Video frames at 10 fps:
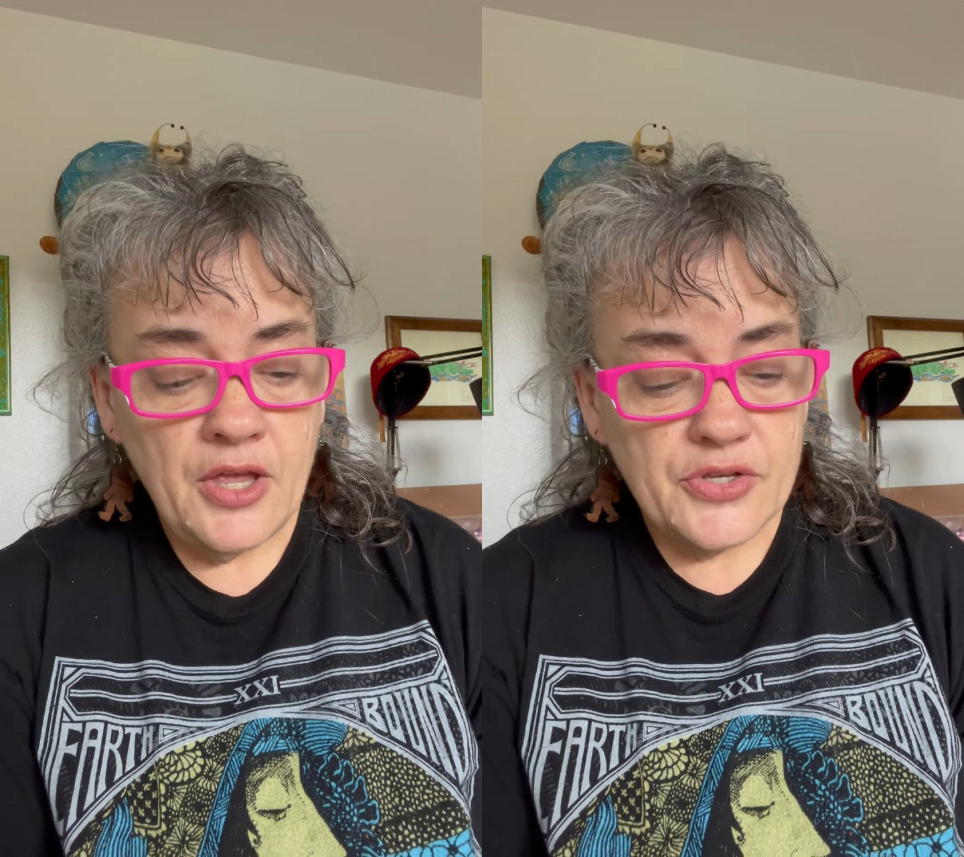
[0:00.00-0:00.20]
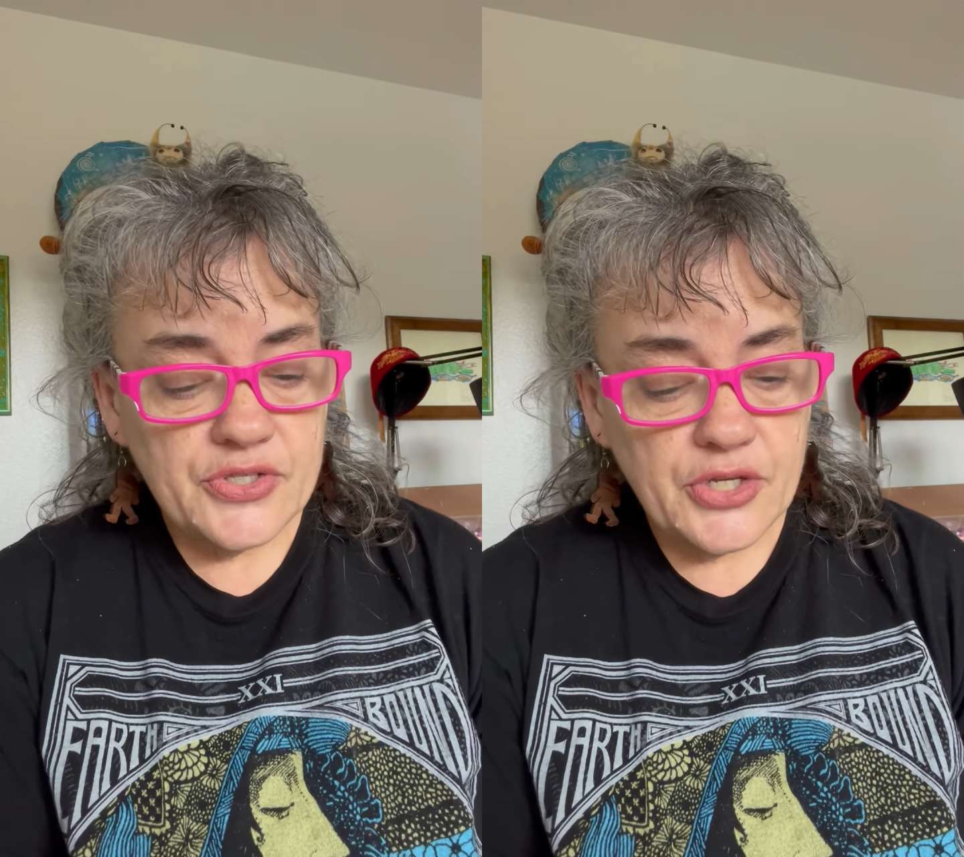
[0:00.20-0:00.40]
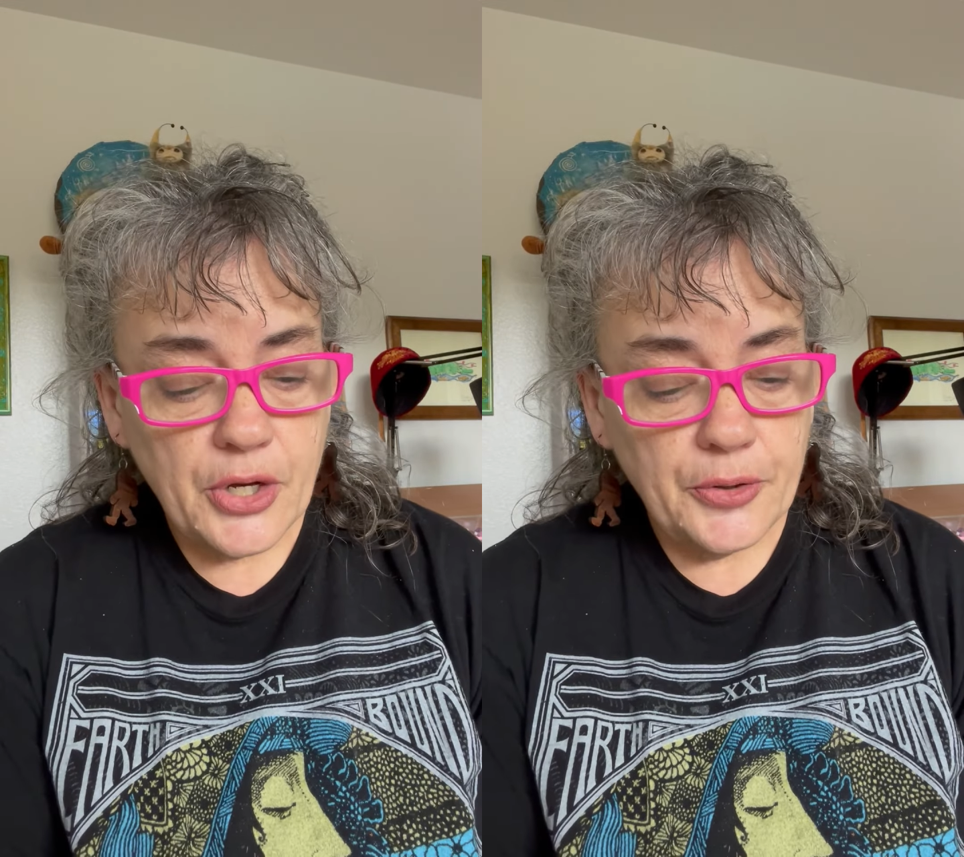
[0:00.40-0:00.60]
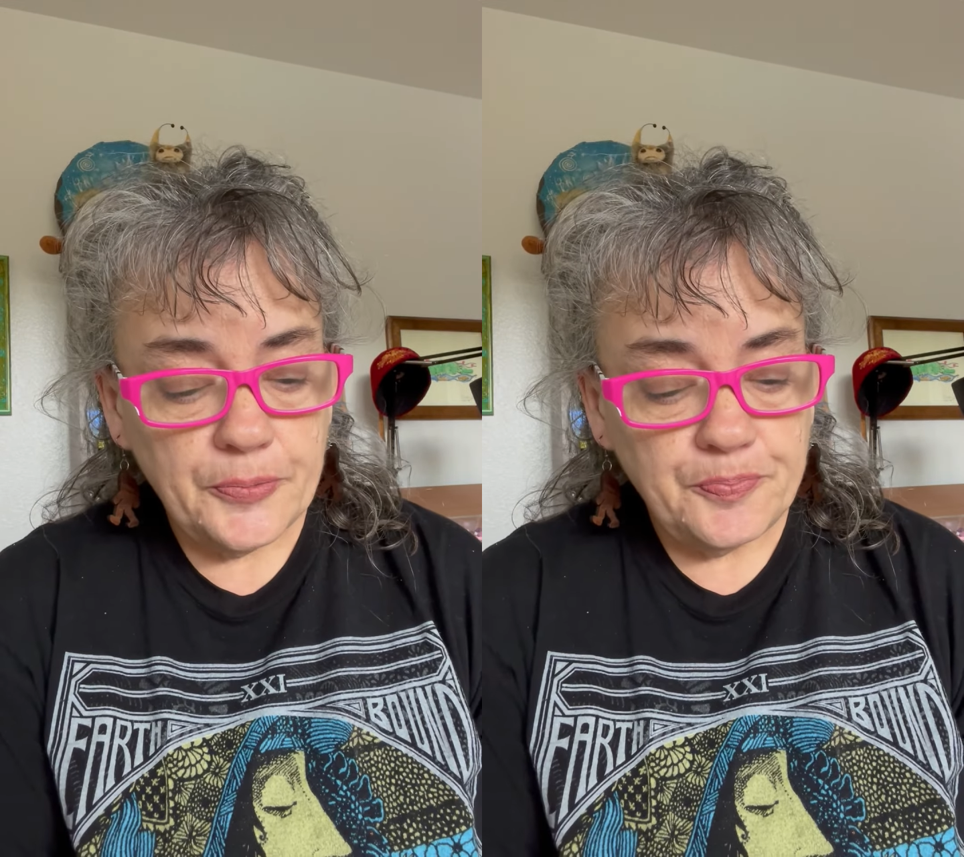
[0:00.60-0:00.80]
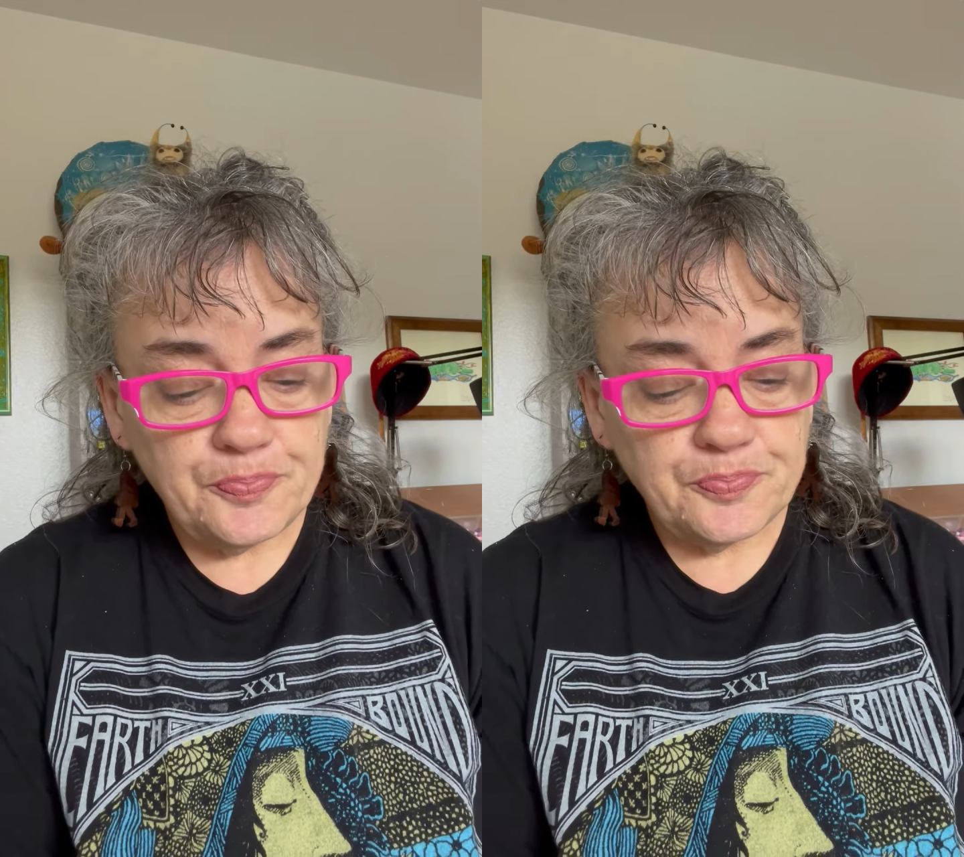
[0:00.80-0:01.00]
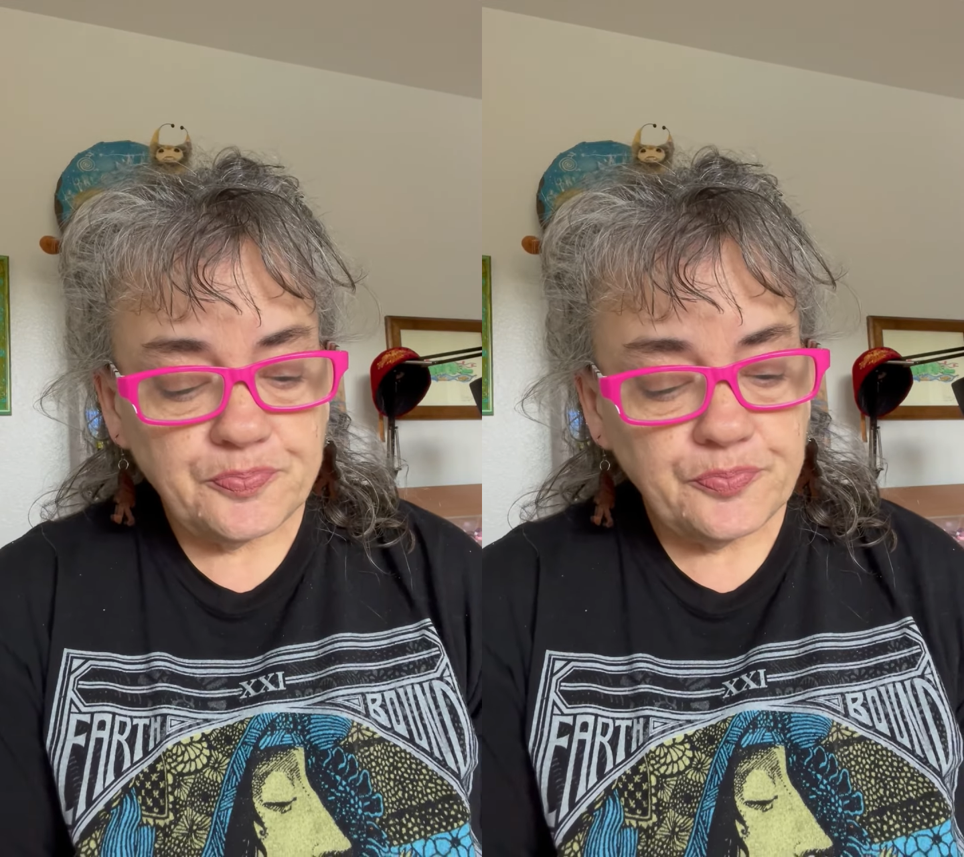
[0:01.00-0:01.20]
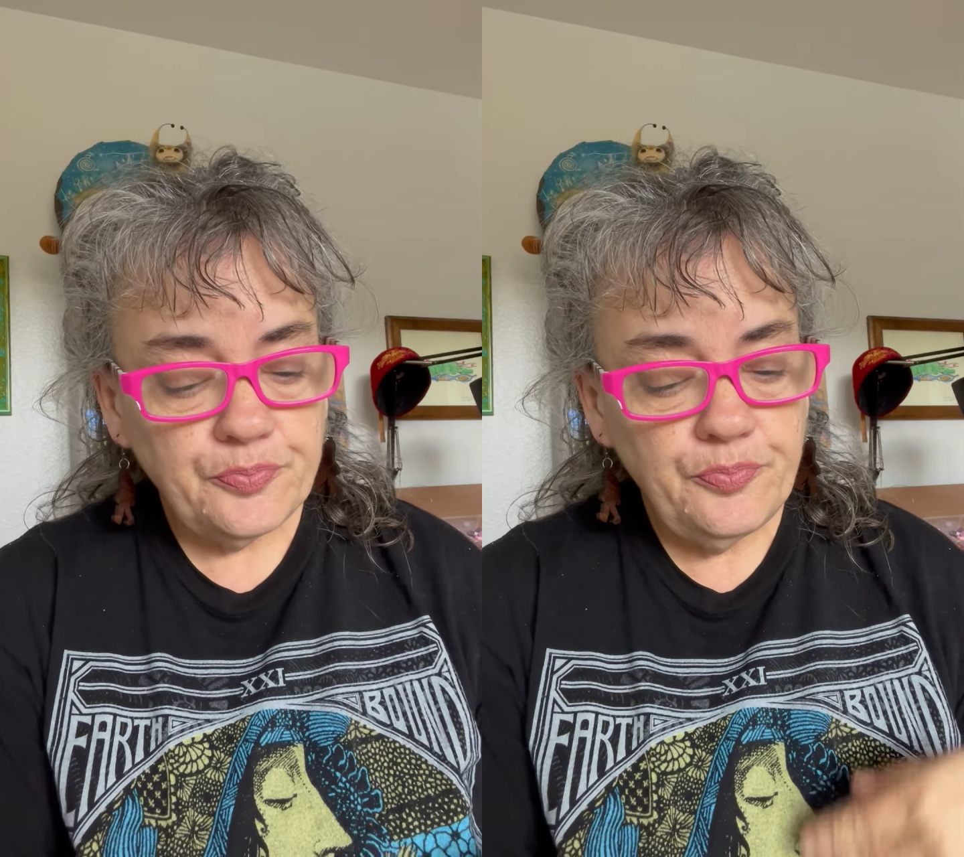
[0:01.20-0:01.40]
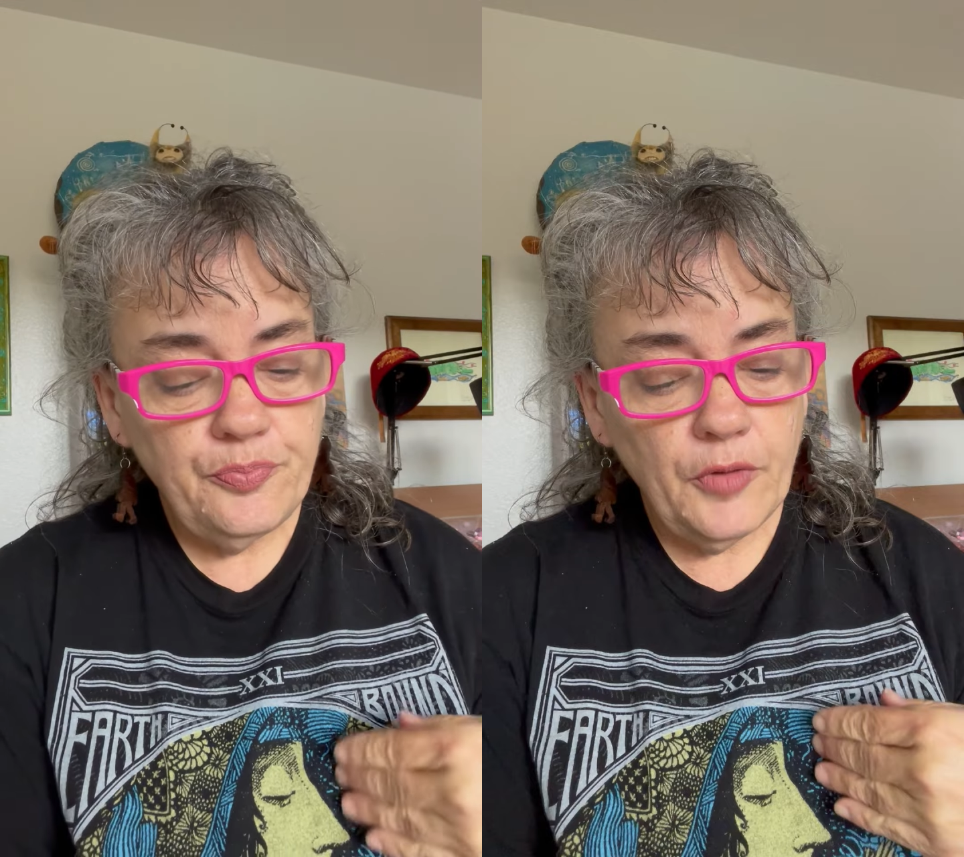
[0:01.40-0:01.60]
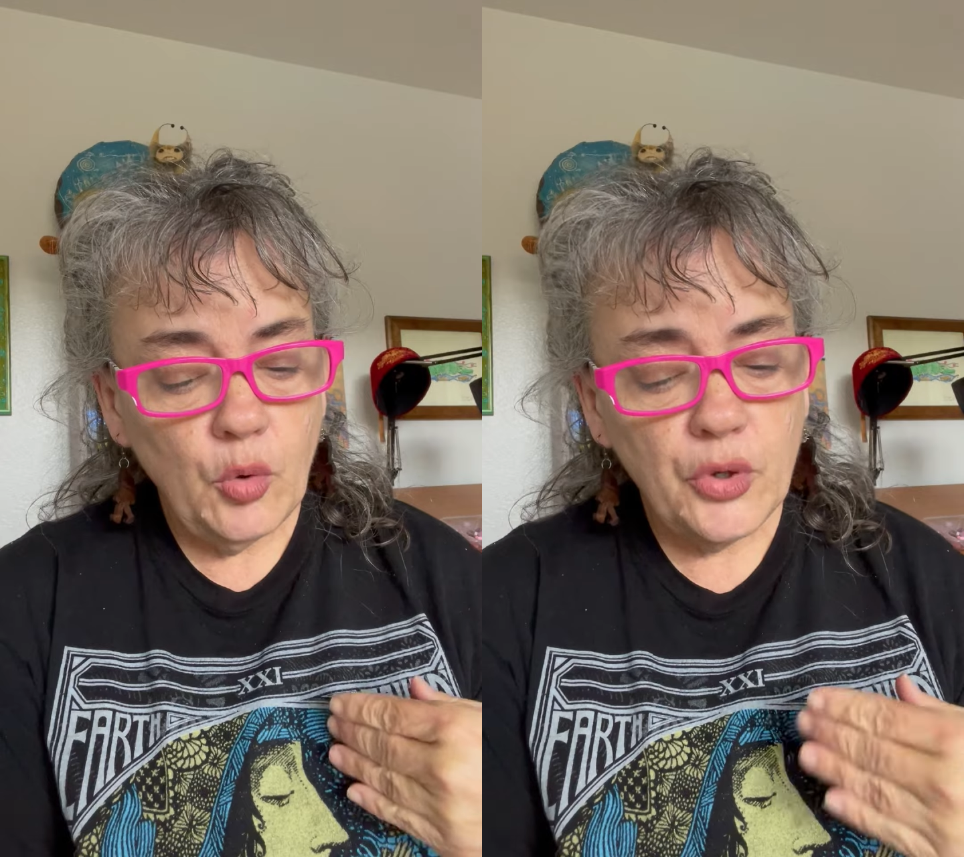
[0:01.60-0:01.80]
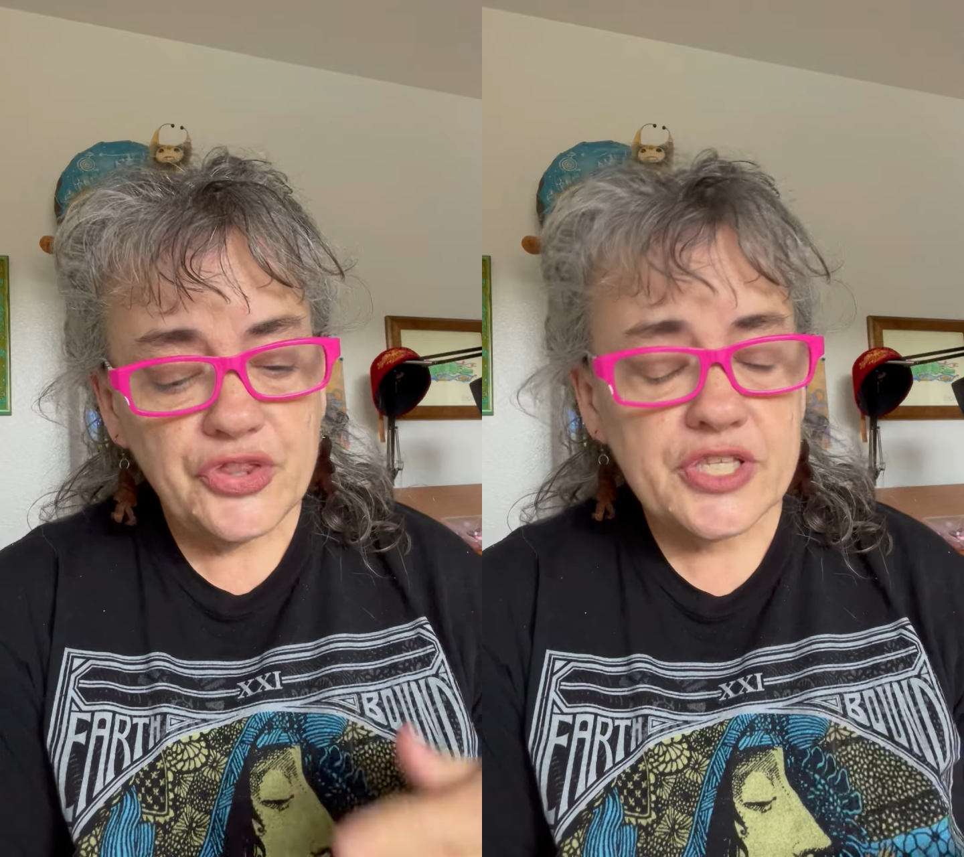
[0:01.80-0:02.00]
So what